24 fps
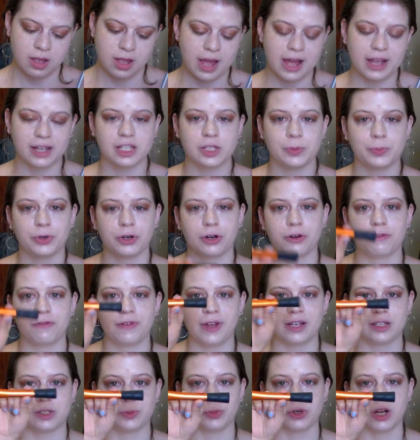Expert
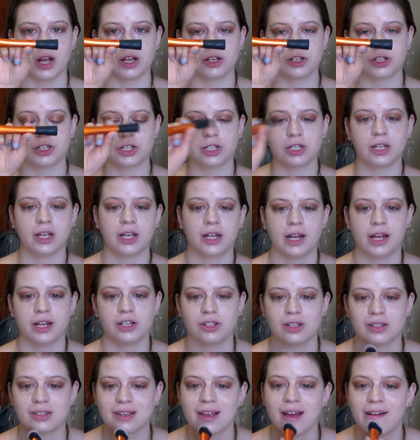Face Brush, and I
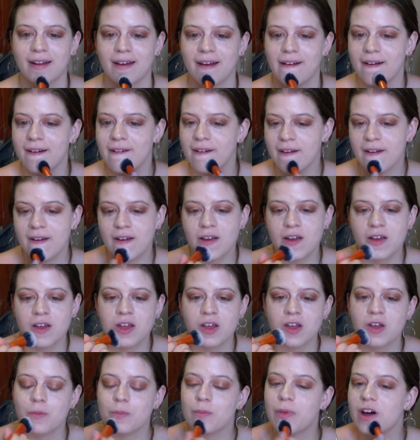just kind of
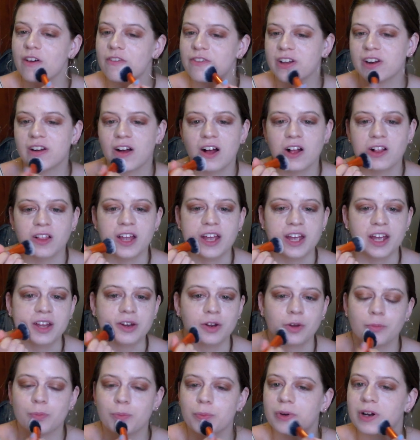buff it all
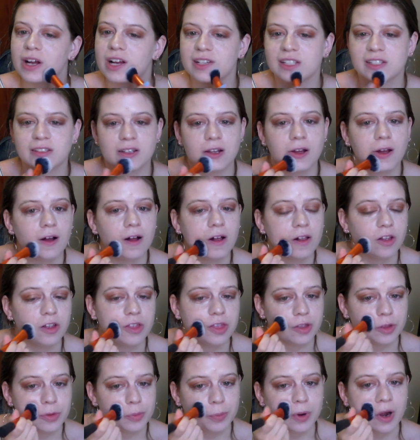in, press all
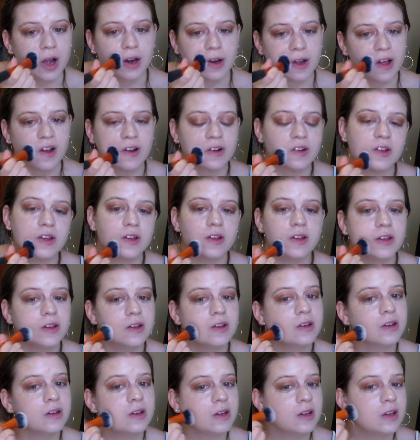of this product
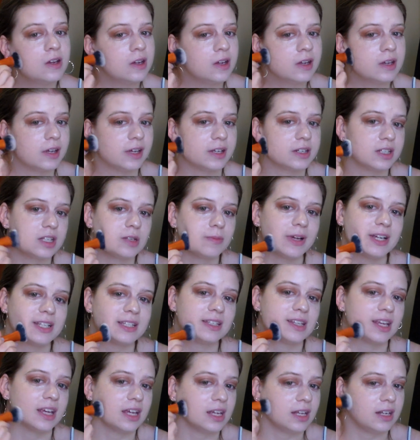into my
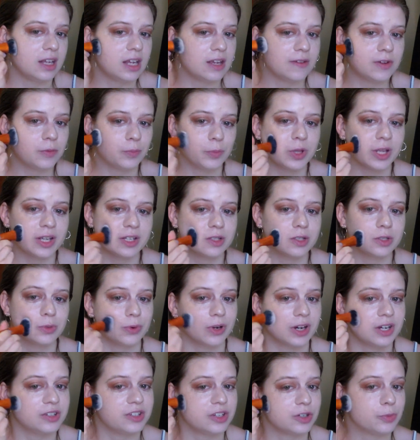skin, even places
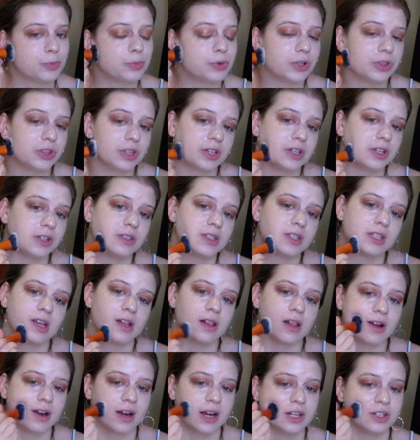where I didn't put the
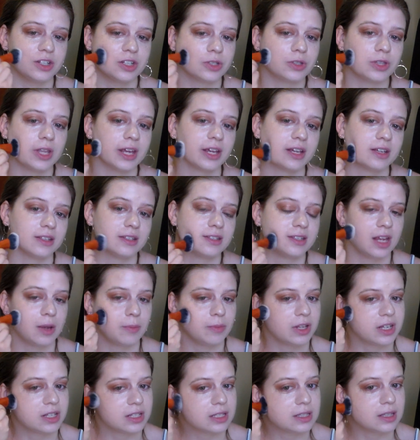concealer. I just like a
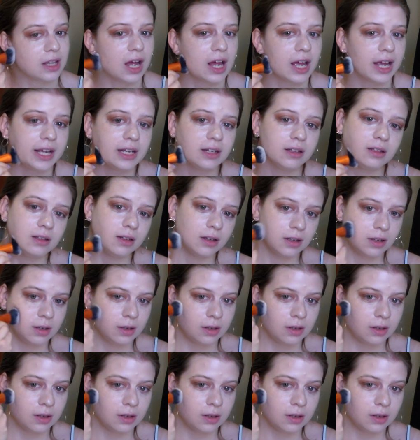seamless line.